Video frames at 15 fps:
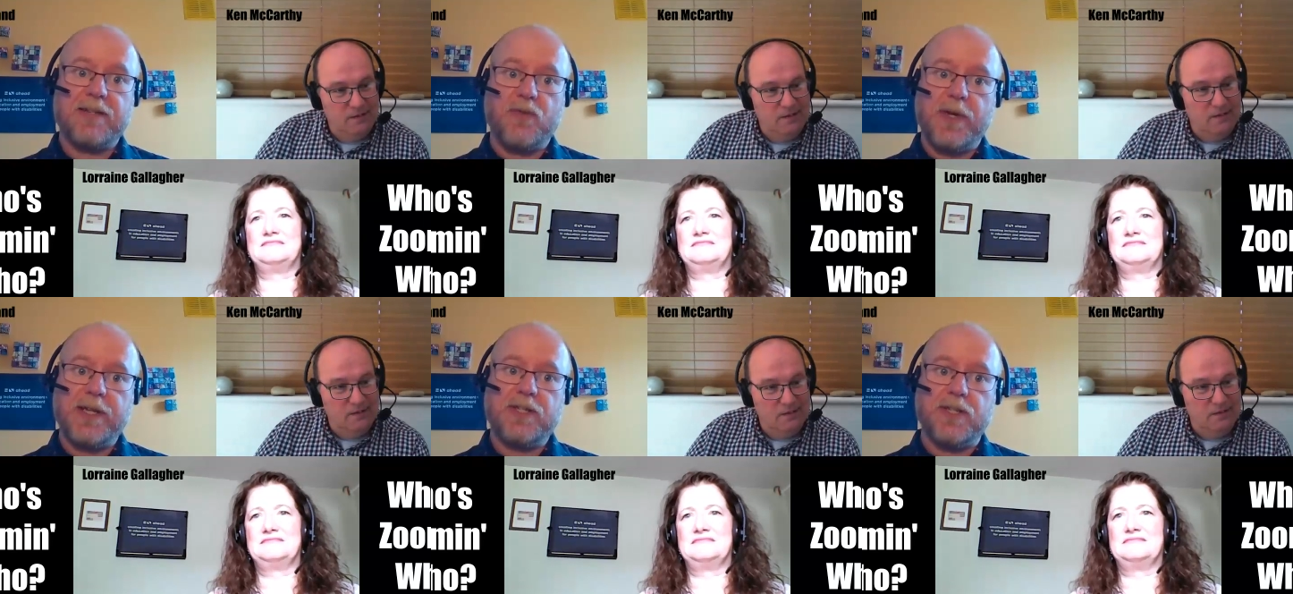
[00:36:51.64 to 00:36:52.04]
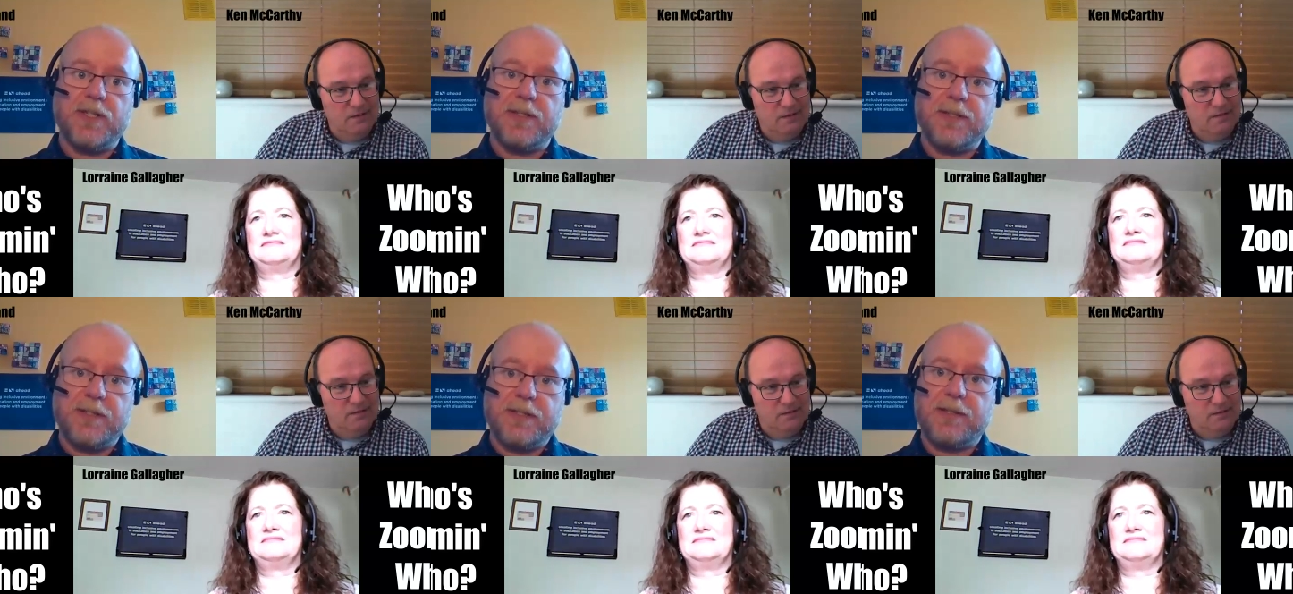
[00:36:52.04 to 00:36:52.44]

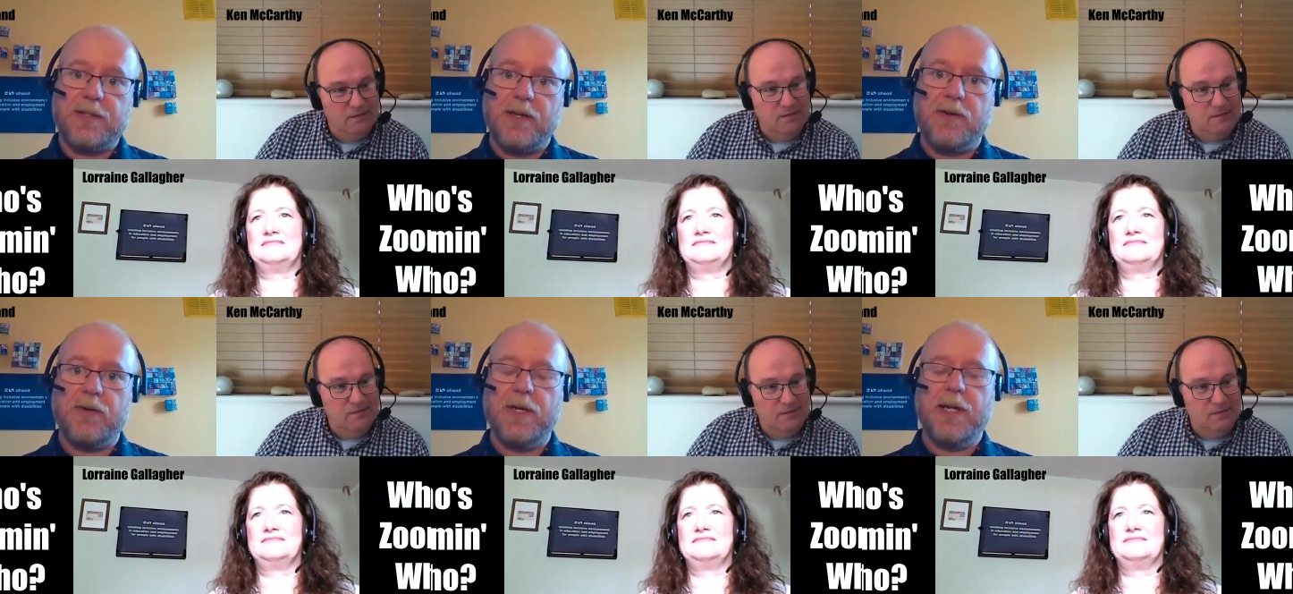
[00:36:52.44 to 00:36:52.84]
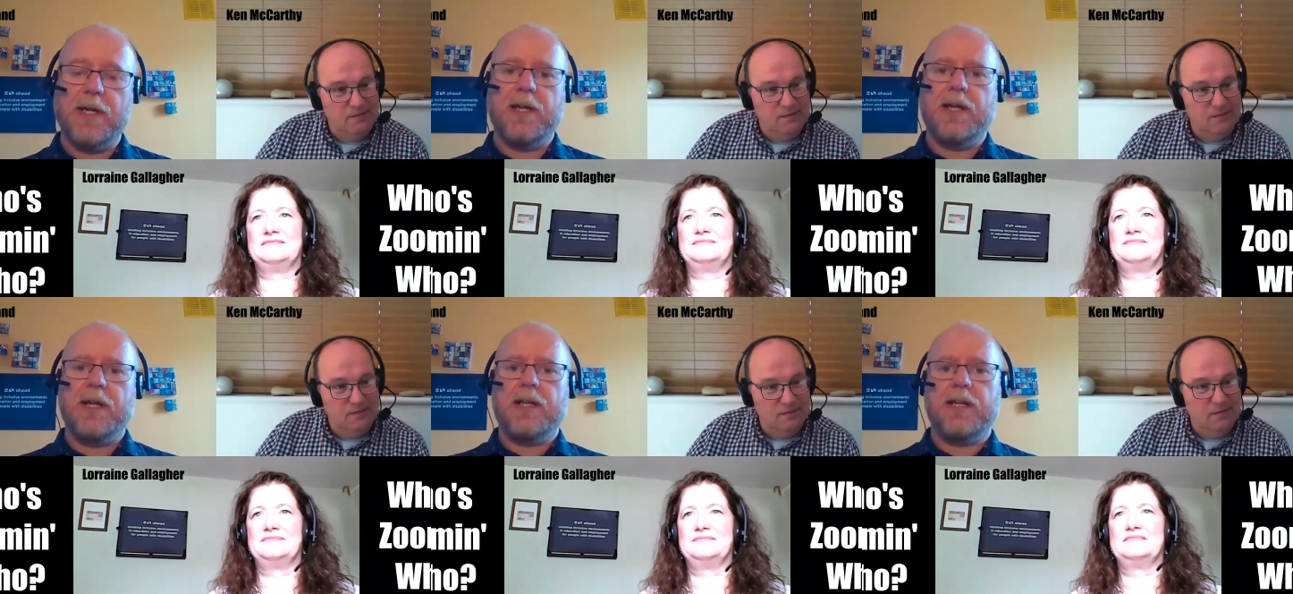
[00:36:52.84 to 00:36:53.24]
Speaker 1: questions so
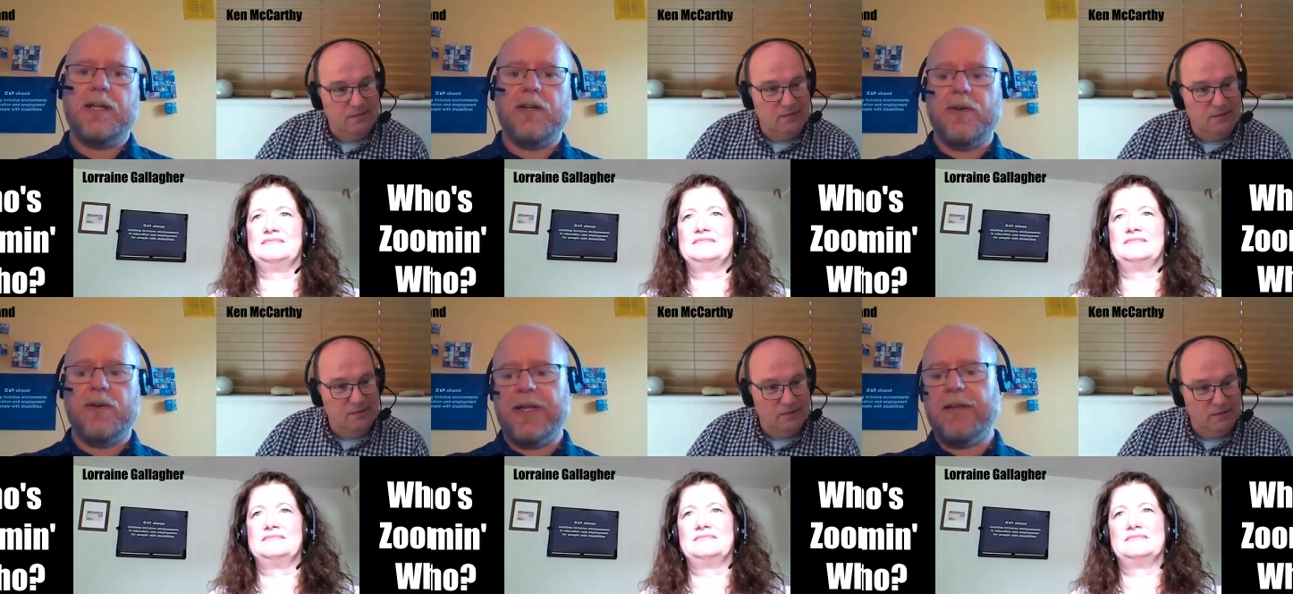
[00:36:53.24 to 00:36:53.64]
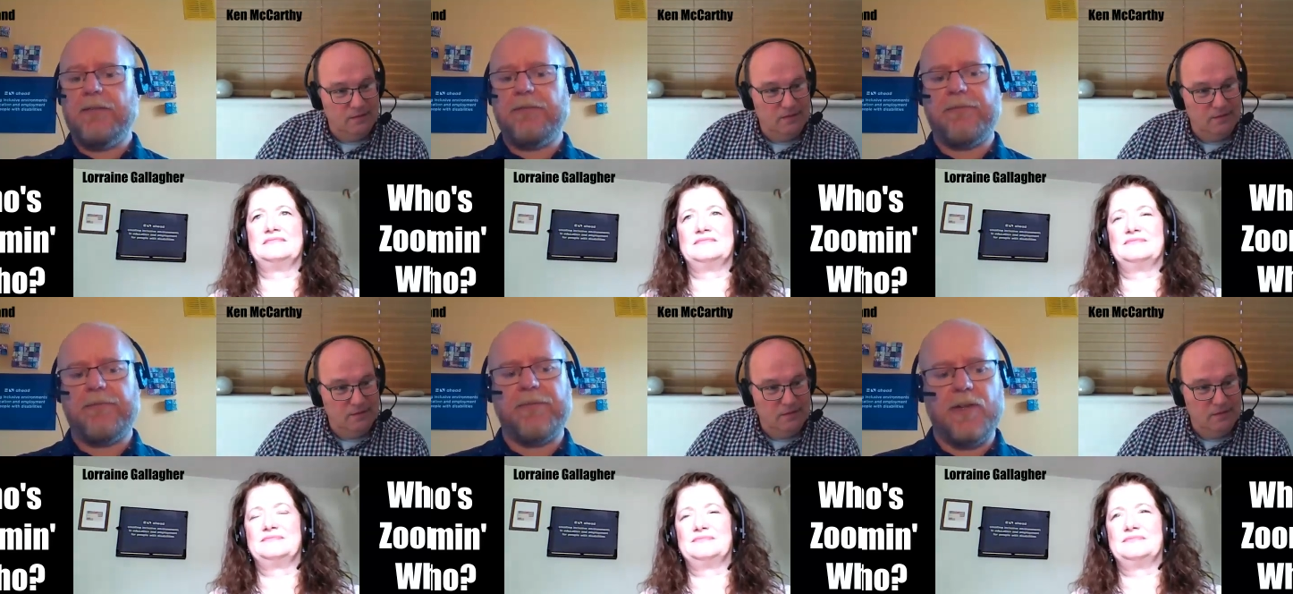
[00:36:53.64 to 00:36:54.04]
you know
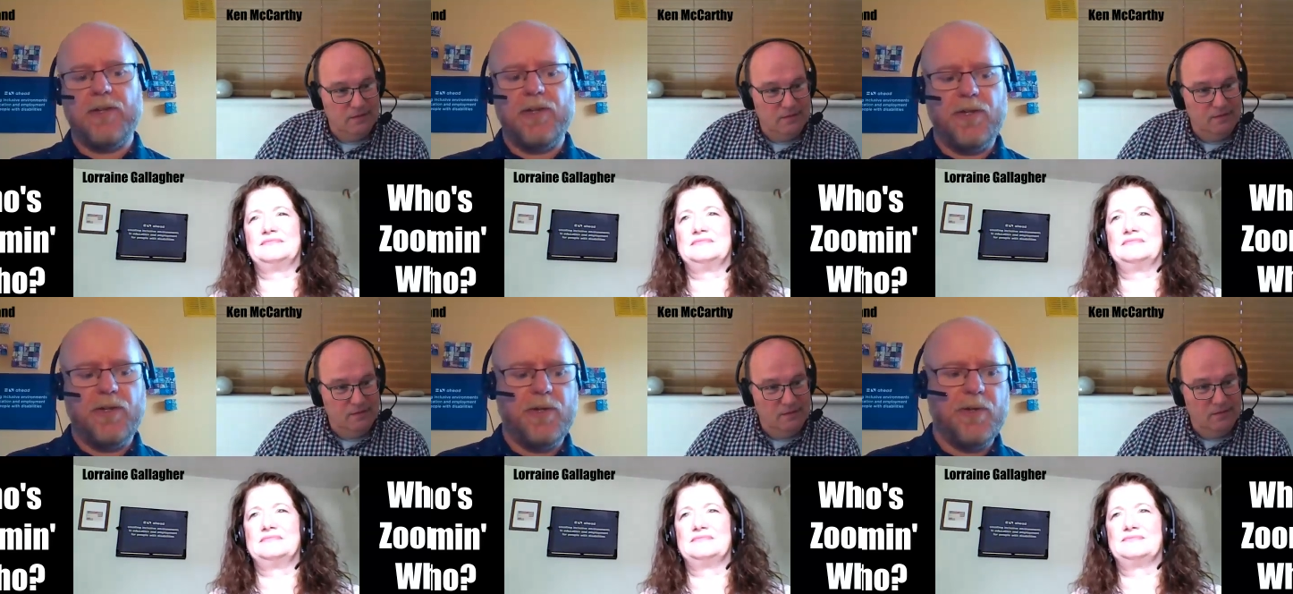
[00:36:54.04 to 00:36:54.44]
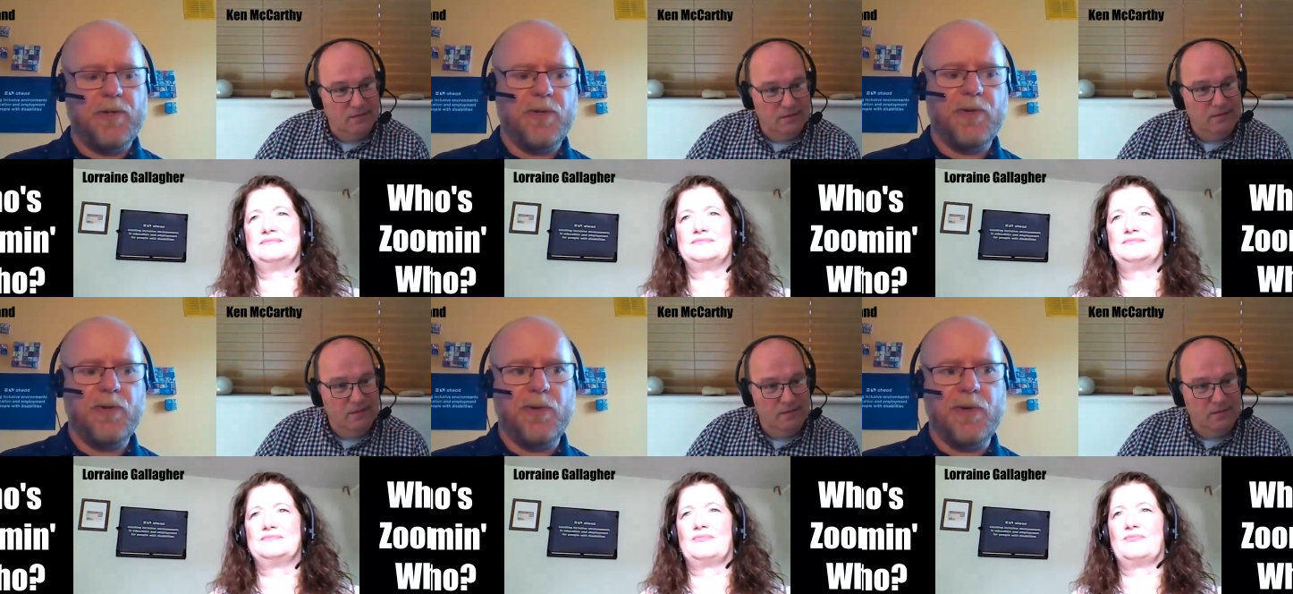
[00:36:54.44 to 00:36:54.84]
if
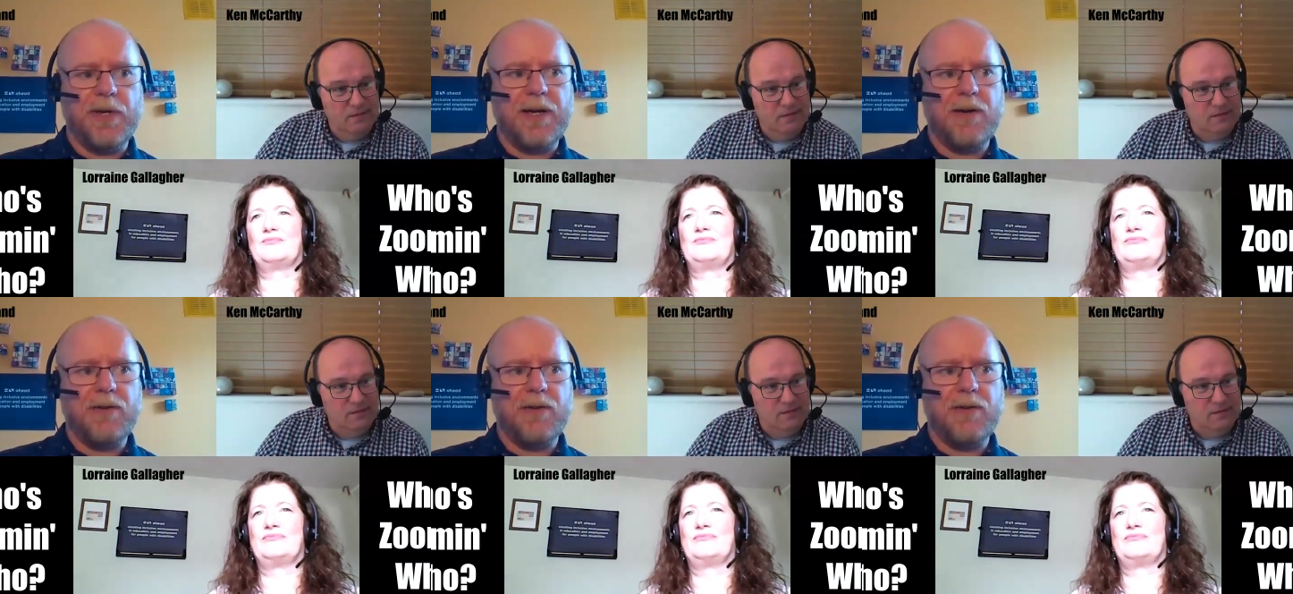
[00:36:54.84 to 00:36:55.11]
you